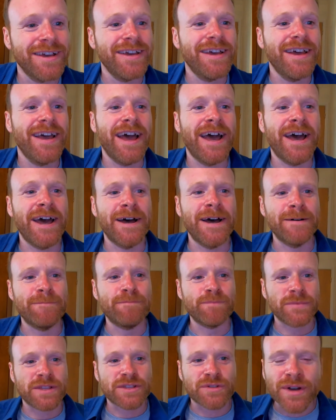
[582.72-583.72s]

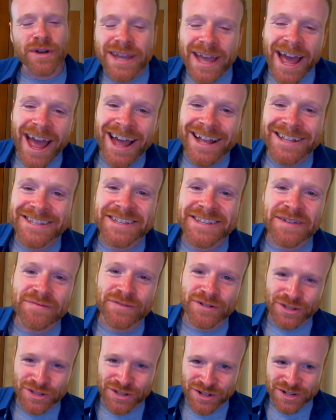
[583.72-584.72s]
So I can't say
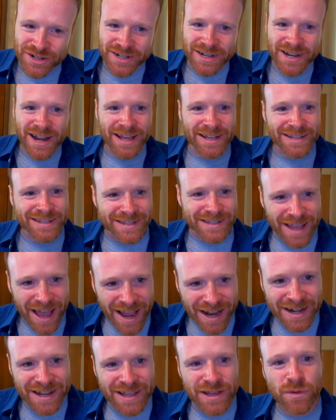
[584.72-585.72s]
for certain
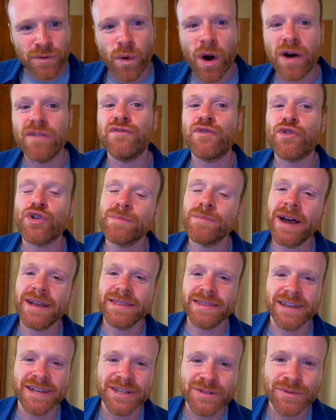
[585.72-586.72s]
exactly what format
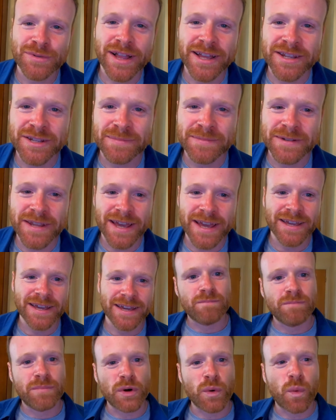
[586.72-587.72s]
things will end up
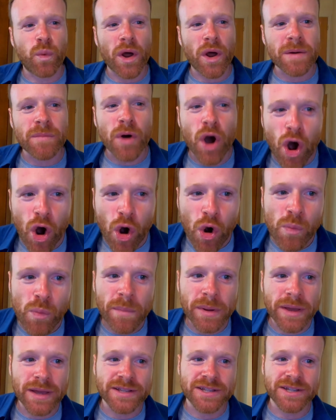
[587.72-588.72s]
taking, but what I'm
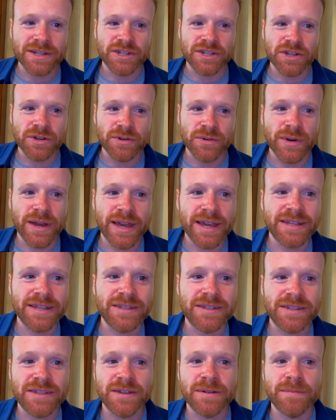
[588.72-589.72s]
hoping to do
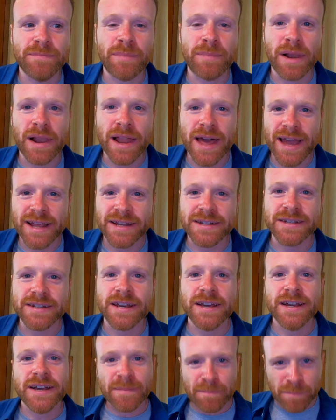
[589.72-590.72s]
is to blend
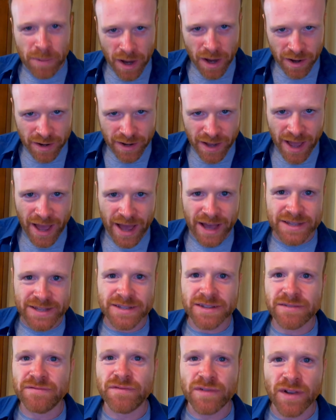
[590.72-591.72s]
podcasts
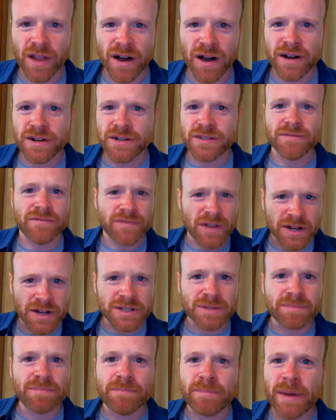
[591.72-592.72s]
and
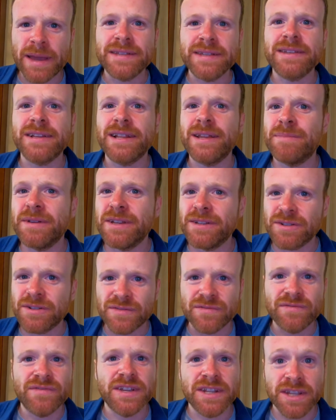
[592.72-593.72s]
vlogs basically being just
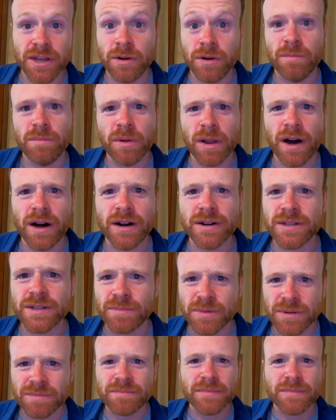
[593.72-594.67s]
video blogs, but